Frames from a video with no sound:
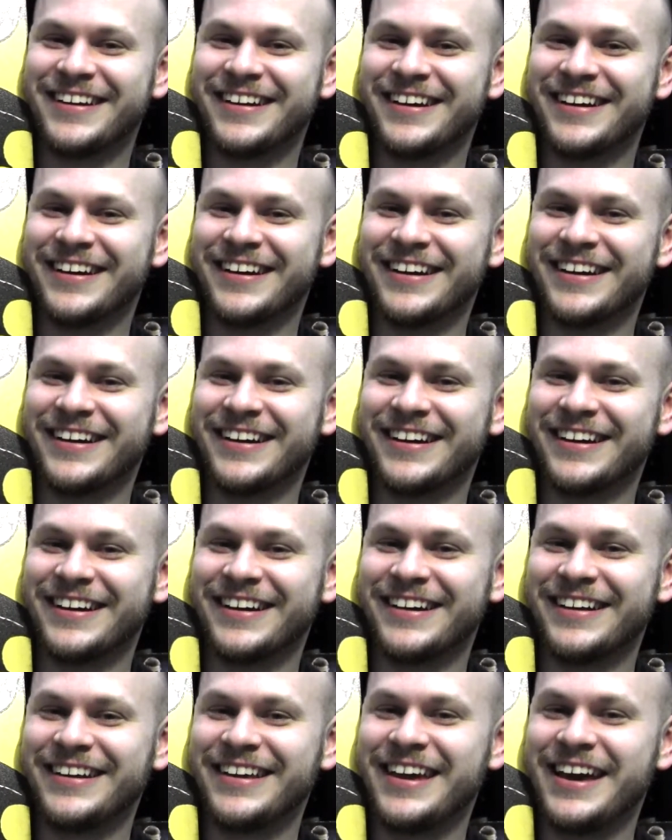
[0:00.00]

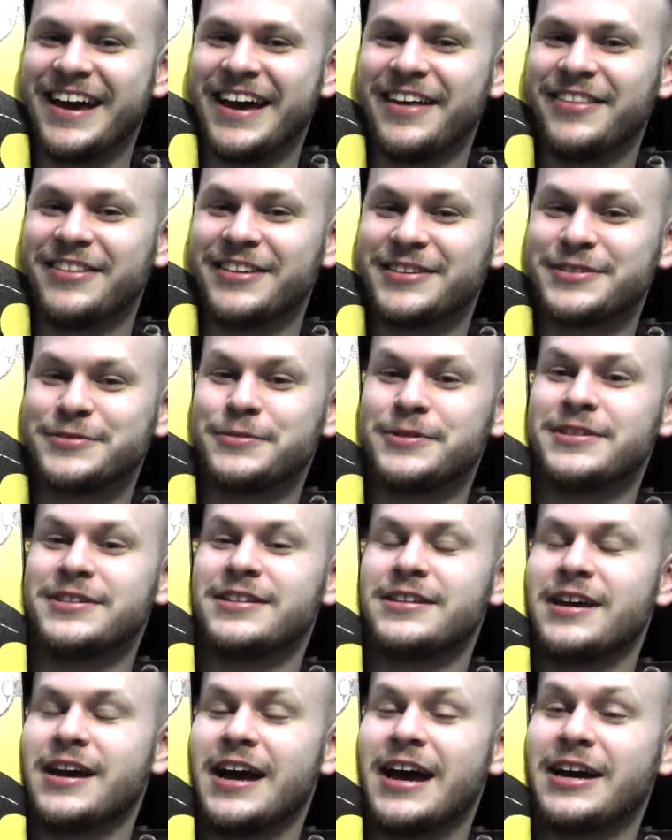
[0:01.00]
Yeah, this one,